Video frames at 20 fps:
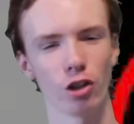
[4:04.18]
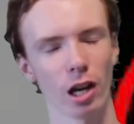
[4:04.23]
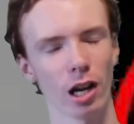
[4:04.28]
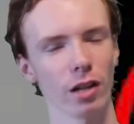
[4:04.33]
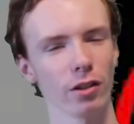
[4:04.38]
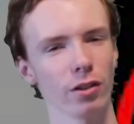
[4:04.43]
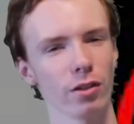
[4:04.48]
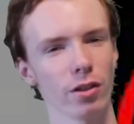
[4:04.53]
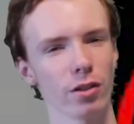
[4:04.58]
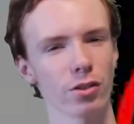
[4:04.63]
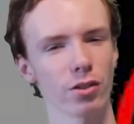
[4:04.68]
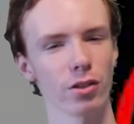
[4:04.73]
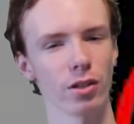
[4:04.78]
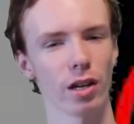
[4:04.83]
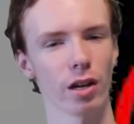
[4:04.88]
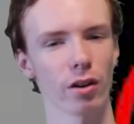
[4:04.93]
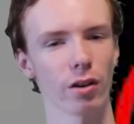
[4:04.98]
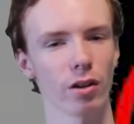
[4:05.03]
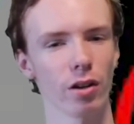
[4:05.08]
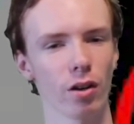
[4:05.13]
child in the
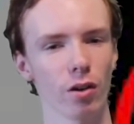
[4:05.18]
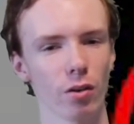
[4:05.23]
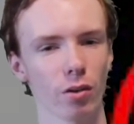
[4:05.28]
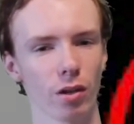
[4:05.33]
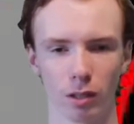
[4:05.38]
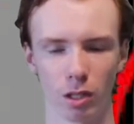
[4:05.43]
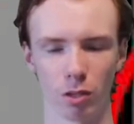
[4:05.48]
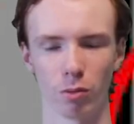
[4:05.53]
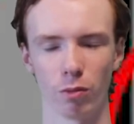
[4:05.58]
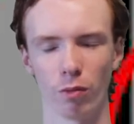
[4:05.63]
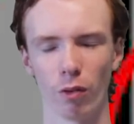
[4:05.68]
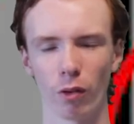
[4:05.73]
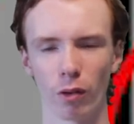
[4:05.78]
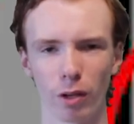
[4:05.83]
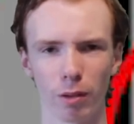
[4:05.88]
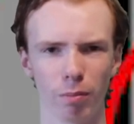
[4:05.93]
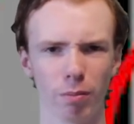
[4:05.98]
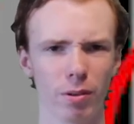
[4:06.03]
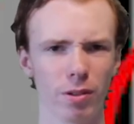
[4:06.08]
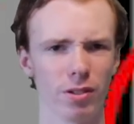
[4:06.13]
scenario, because we've
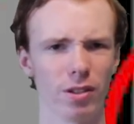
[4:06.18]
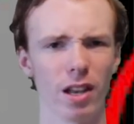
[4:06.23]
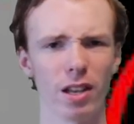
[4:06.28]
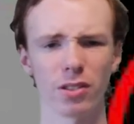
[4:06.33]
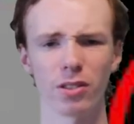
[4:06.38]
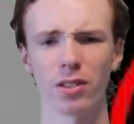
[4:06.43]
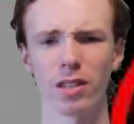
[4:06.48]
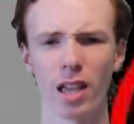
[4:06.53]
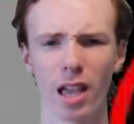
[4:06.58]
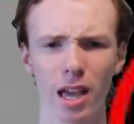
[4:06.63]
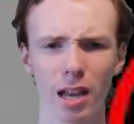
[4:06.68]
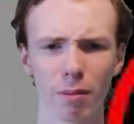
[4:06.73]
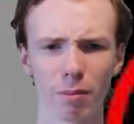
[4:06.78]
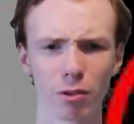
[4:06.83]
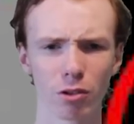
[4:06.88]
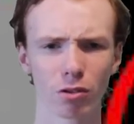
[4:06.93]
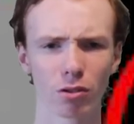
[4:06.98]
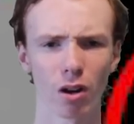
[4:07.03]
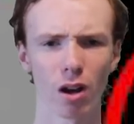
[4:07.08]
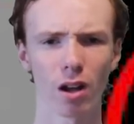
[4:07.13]
already possessed the
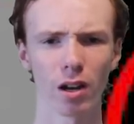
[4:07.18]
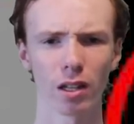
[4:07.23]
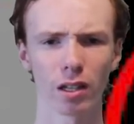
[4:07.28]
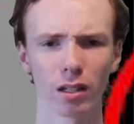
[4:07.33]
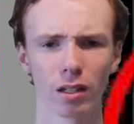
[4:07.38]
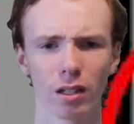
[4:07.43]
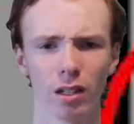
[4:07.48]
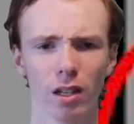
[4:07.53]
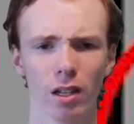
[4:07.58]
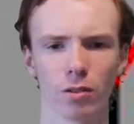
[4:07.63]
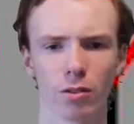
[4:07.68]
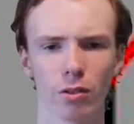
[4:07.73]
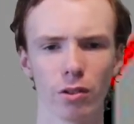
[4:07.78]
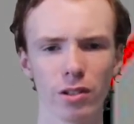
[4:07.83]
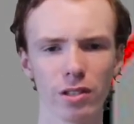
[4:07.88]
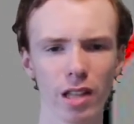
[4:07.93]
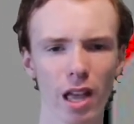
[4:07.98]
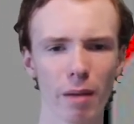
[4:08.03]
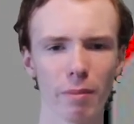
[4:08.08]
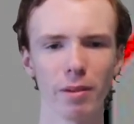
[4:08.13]
animatronic. So
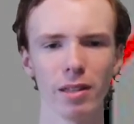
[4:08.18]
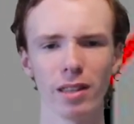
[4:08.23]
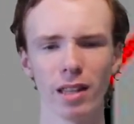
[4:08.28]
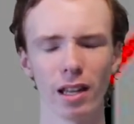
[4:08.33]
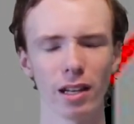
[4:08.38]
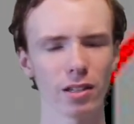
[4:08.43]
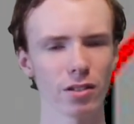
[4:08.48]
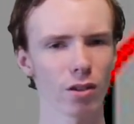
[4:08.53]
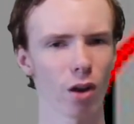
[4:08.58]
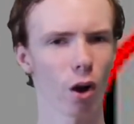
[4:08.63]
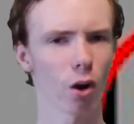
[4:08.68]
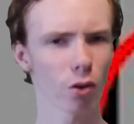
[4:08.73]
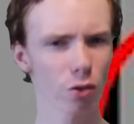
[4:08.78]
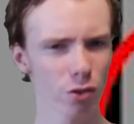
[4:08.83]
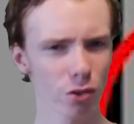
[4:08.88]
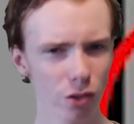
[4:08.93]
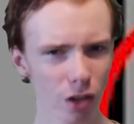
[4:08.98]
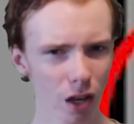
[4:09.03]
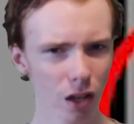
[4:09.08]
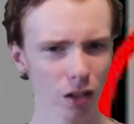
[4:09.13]
does that mean that it's our
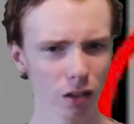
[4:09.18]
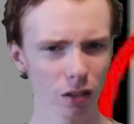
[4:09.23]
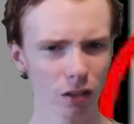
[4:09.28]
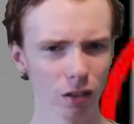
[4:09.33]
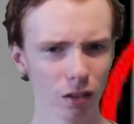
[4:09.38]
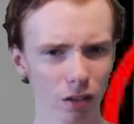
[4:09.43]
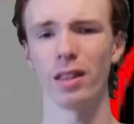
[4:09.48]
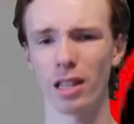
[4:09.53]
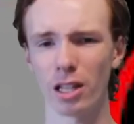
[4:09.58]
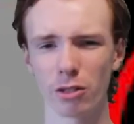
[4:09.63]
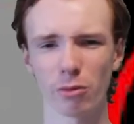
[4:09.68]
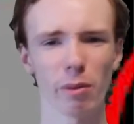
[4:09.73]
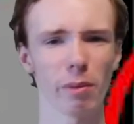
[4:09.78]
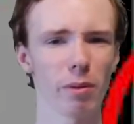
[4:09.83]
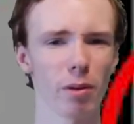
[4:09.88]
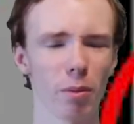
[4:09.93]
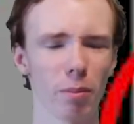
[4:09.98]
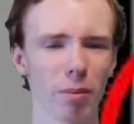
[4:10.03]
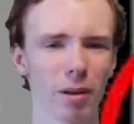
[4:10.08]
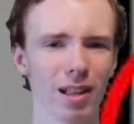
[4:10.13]
skull? And that's why
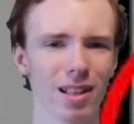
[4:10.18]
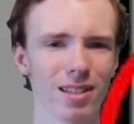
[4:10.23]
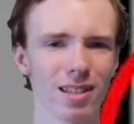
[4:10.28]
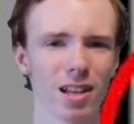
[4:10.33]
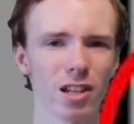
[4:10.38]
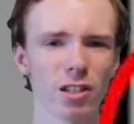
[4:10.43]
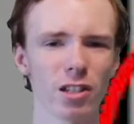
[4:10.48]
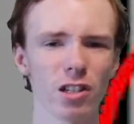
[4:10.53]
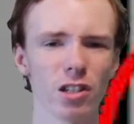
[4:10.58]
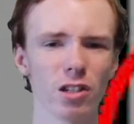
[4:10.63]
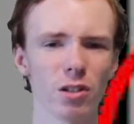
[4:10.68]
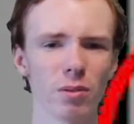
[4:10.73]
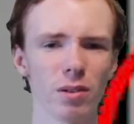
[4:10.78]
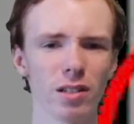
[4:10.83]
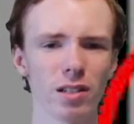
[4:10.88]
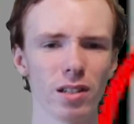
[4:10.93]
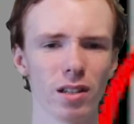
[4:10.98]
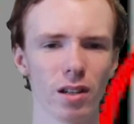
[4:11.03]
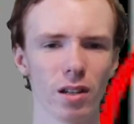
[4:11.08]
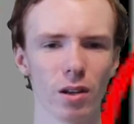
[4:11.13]
we don't pay attention to
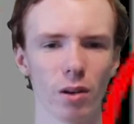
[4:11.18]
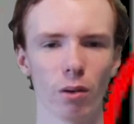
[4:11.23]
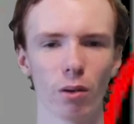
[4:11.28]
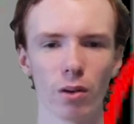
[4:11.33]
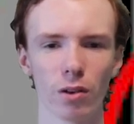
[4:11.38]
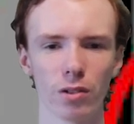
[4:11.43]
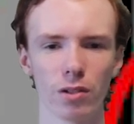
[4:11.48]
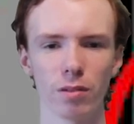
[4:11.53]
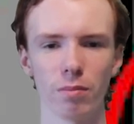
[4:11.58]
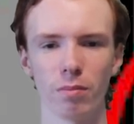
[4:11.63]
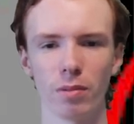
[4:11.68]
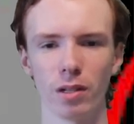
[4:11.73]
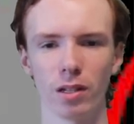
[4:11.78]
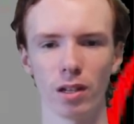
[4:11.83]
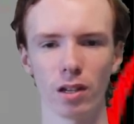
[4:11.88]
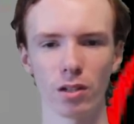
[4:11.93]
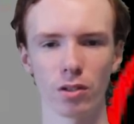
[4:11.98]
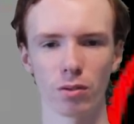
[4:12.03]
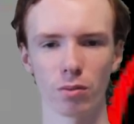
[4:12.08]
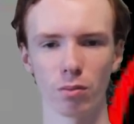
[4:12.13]
it? Or is it
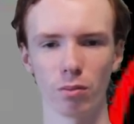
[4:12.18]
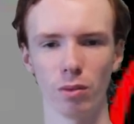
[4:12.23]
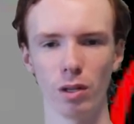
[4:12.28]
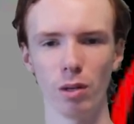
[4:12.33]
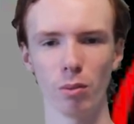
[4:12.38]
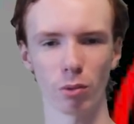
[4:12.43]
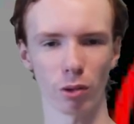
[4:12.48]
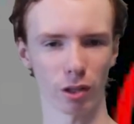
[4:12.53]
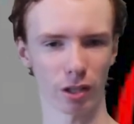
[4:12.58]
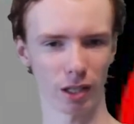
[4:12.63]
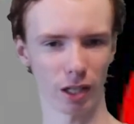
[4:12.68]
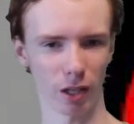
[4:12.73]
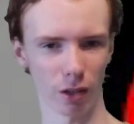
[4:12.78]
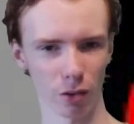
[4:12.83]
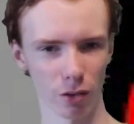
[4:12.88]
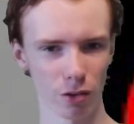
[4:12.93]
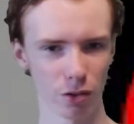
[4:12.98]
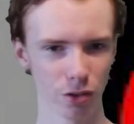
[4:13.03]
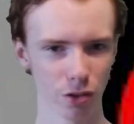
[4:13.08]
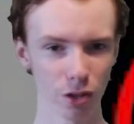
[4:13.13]
because we were
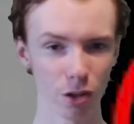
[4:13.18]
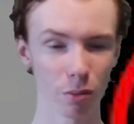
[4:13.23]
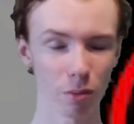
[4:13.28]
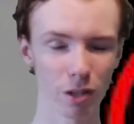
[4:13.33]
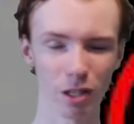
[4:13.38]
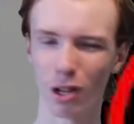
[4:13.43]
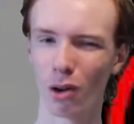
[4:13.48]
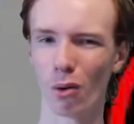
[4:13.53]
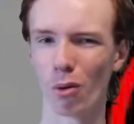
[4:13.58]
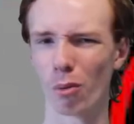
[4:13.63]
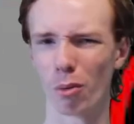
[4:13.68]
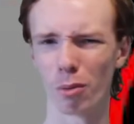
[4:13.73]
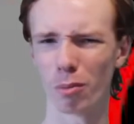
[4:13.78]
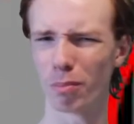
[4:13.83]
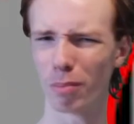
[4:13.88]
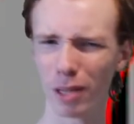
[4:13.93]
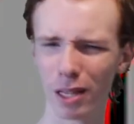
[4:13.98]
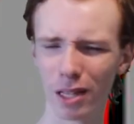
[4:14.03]
killed, so we know it would